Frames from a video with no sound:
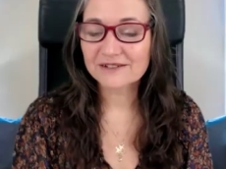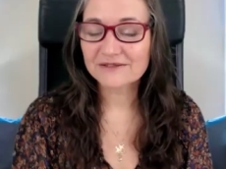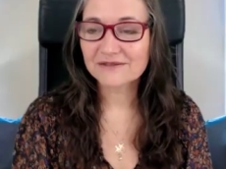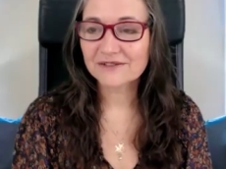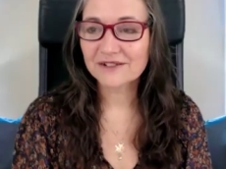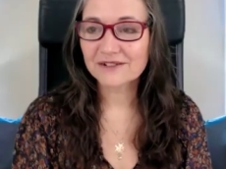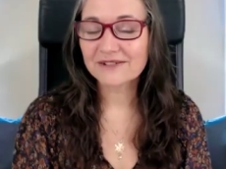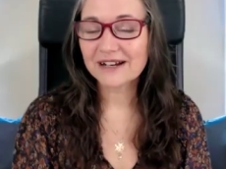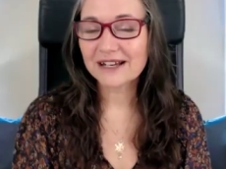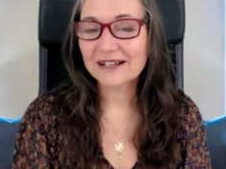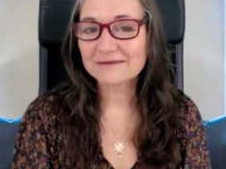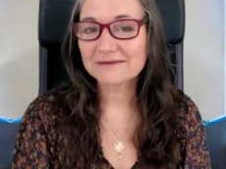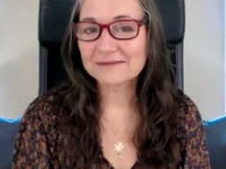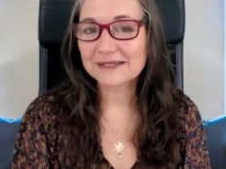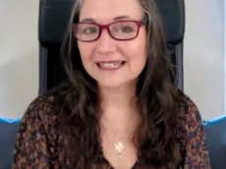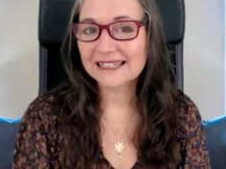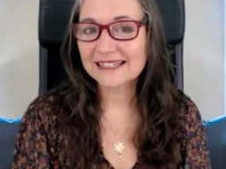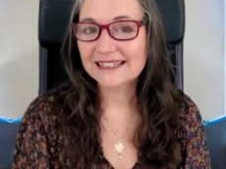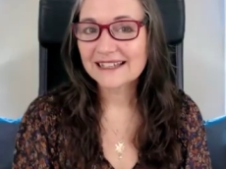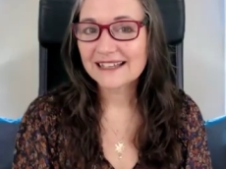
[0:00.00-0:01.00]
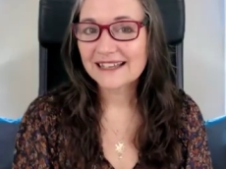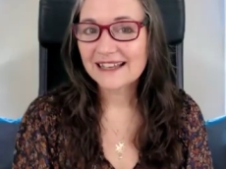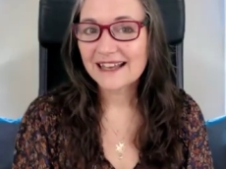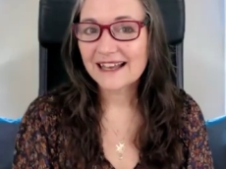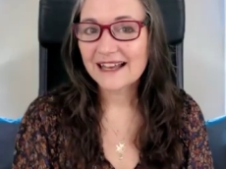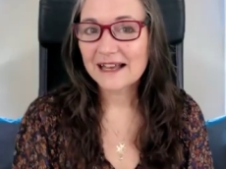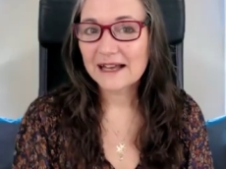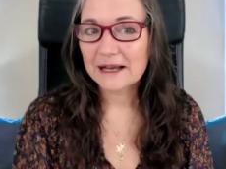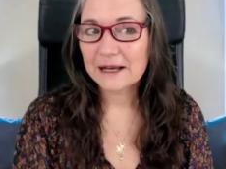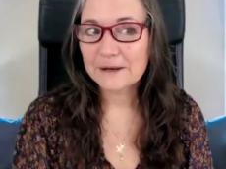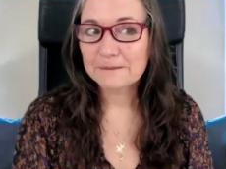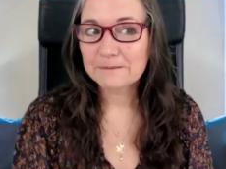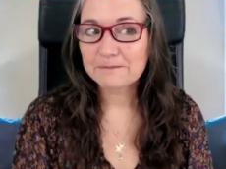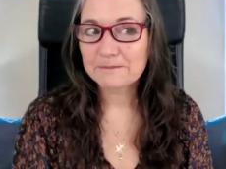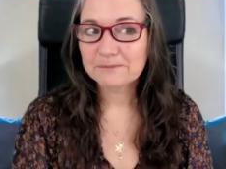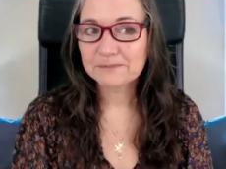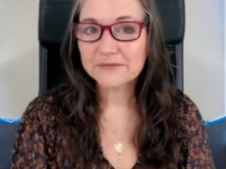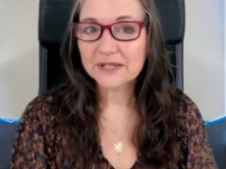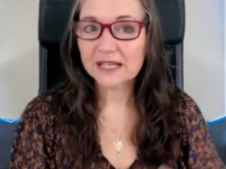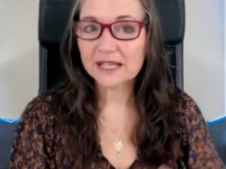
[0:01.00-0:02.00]
around me.
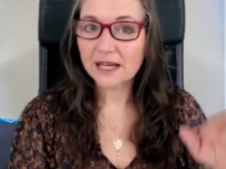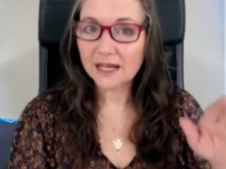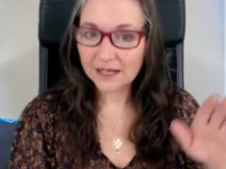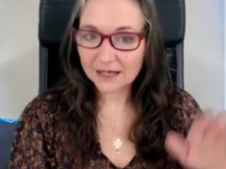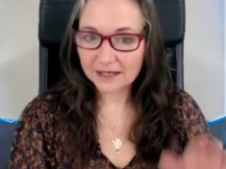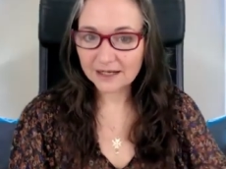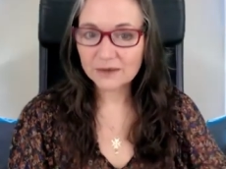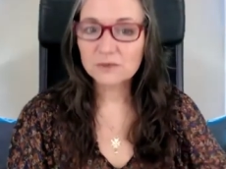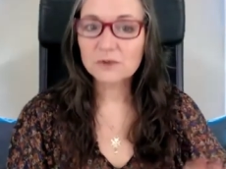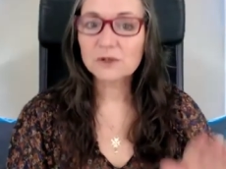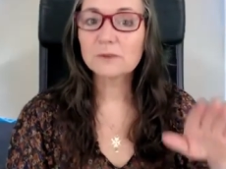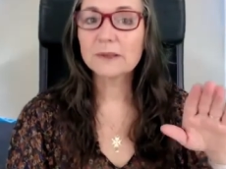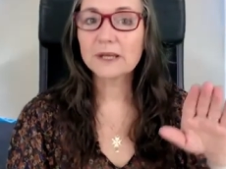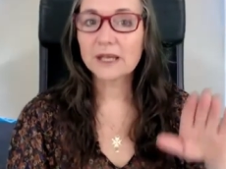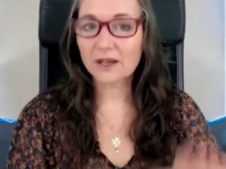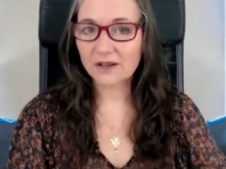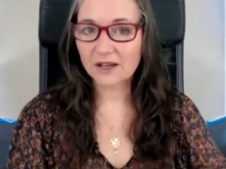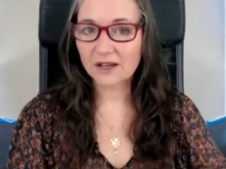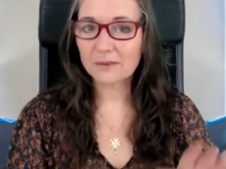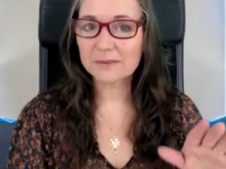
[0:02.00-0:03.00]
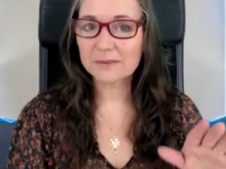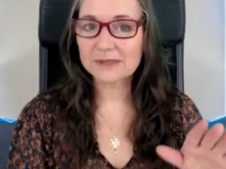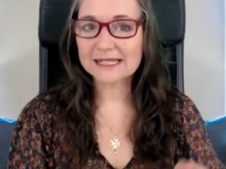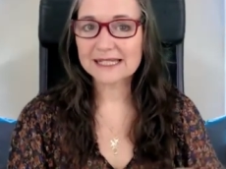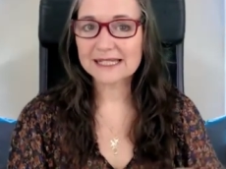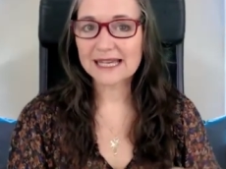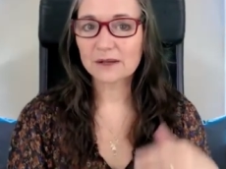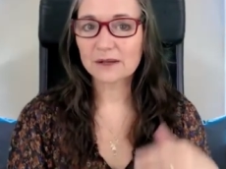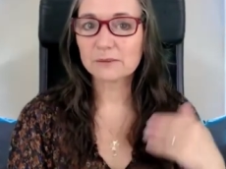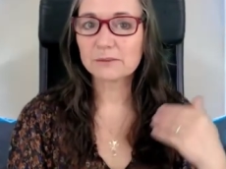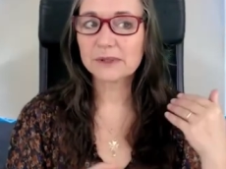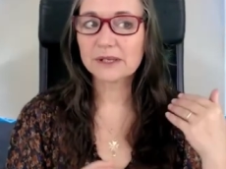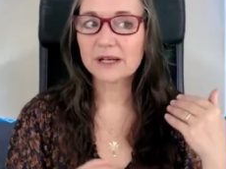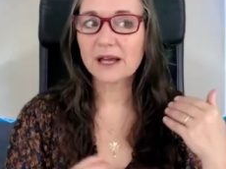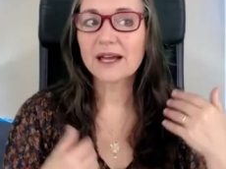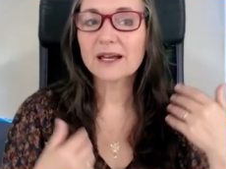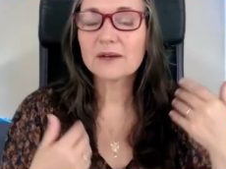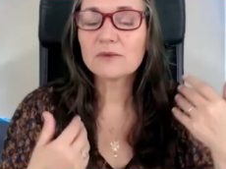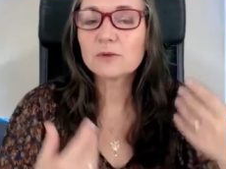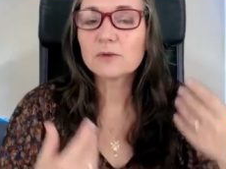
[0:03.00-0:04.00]
And I will be going up and down, but
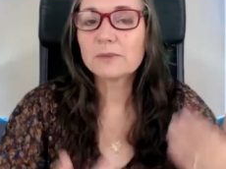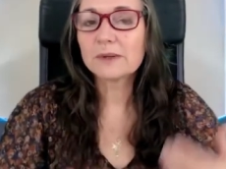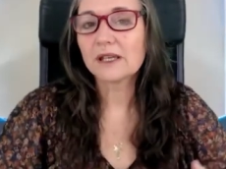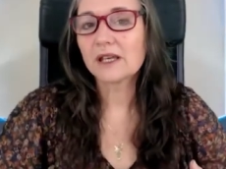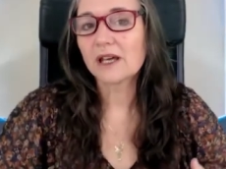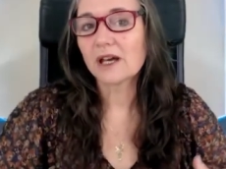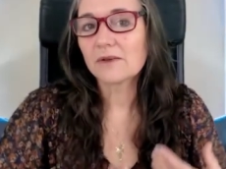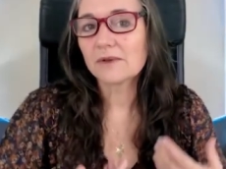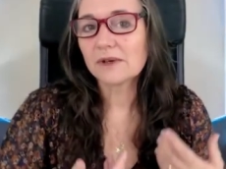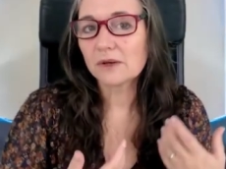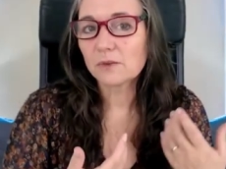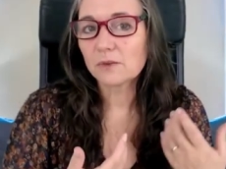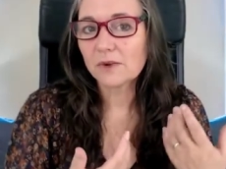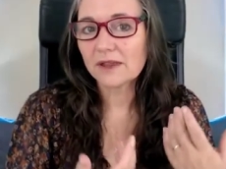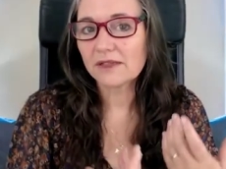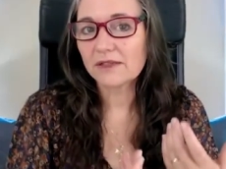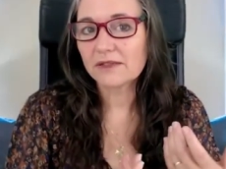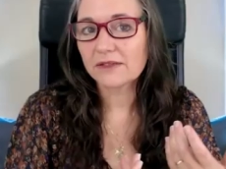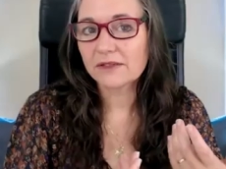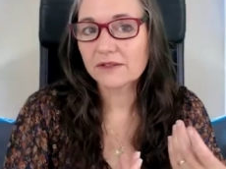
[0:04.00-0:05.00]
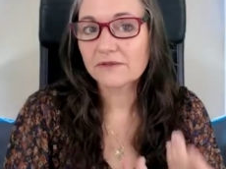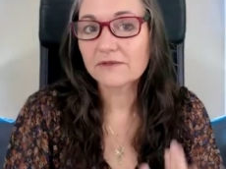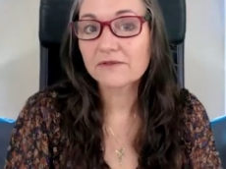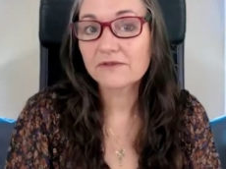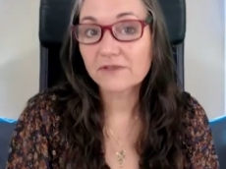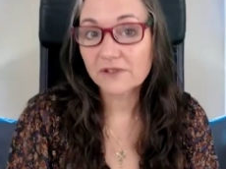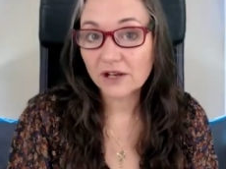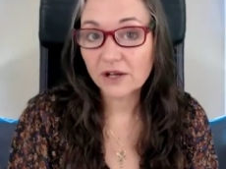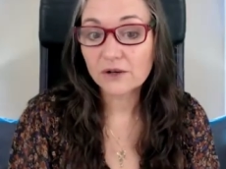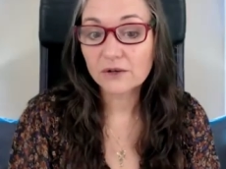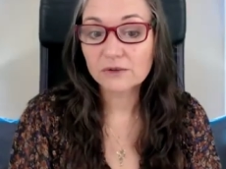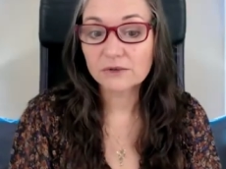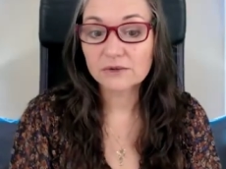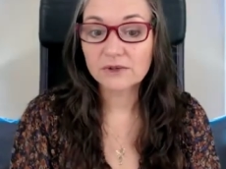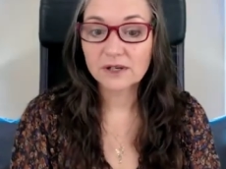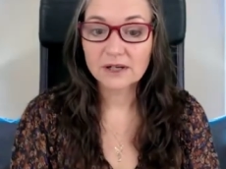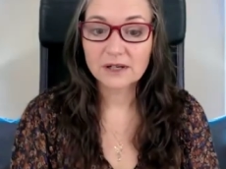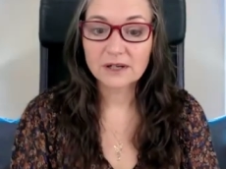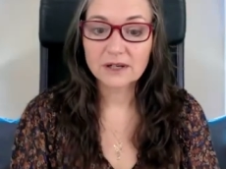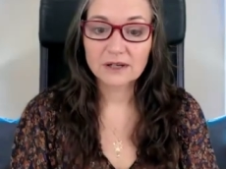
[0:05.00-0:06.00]
I will be going with the flow
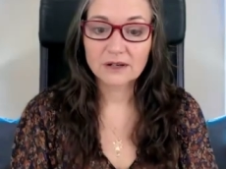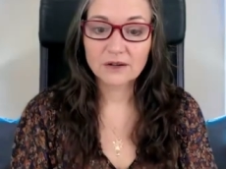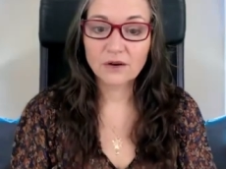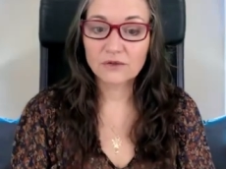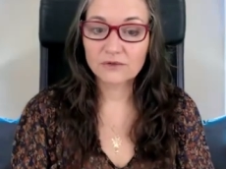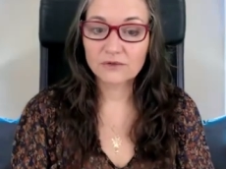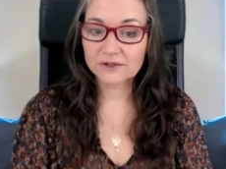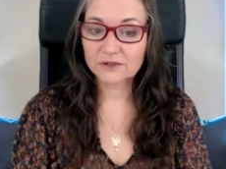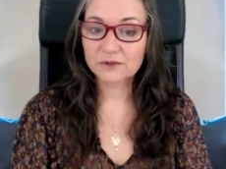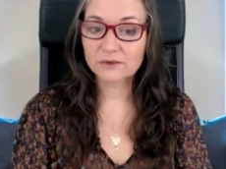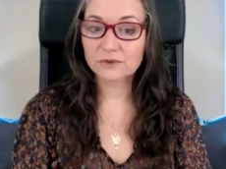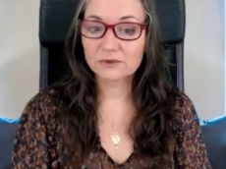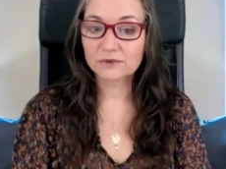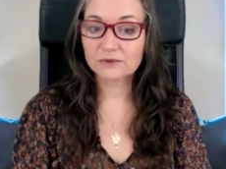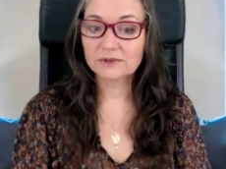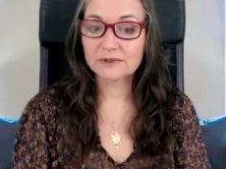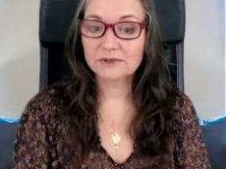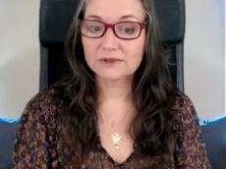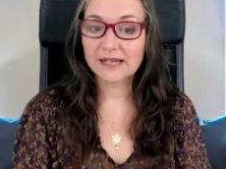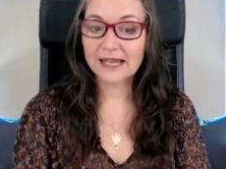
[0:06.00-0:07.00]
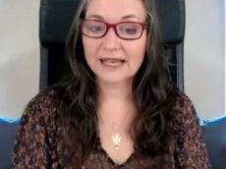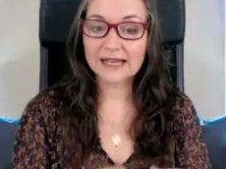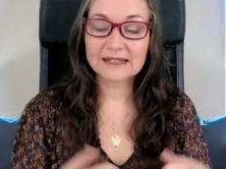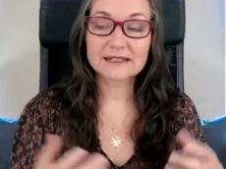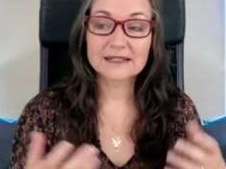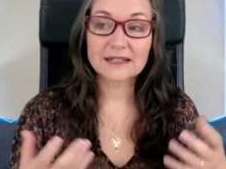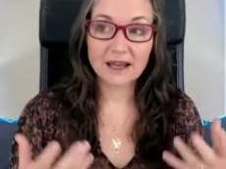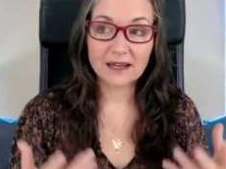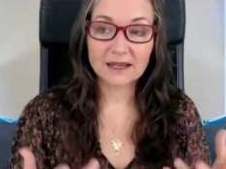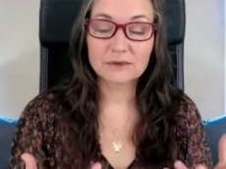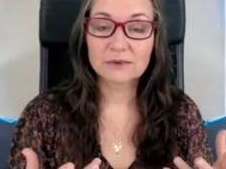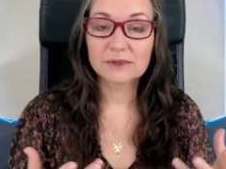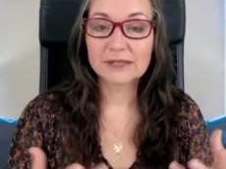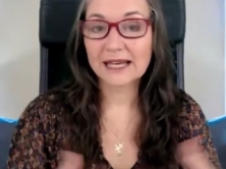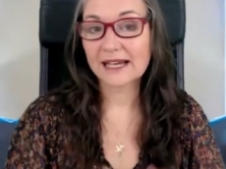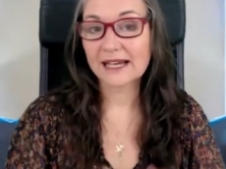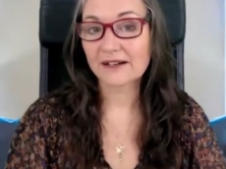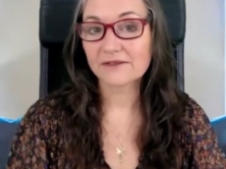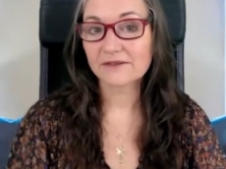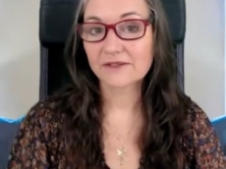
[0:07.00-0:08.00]
of it all, and I will
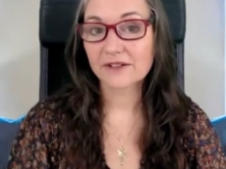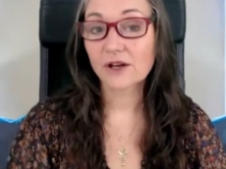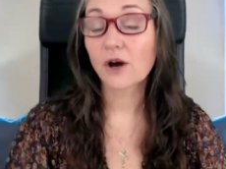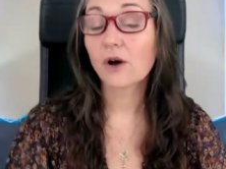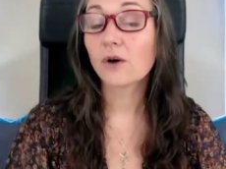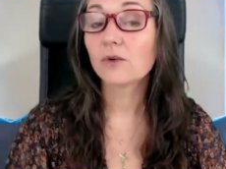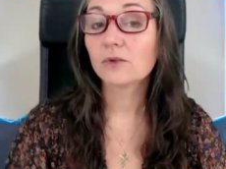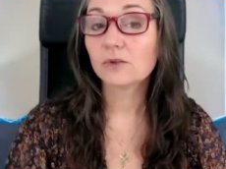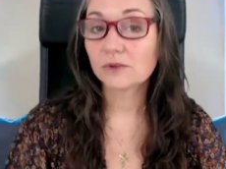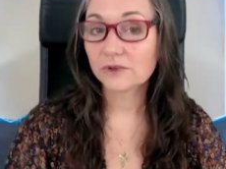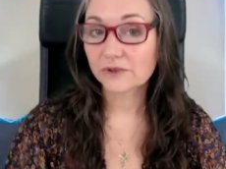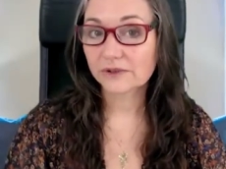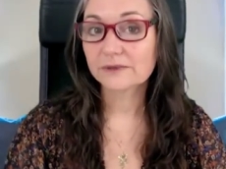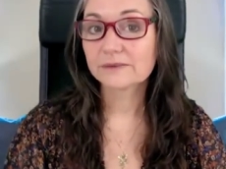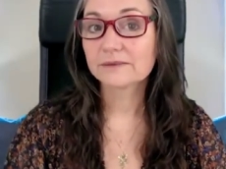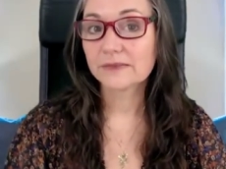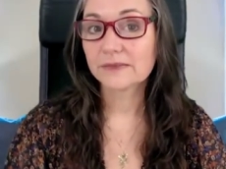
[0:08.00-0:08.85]
have the cold.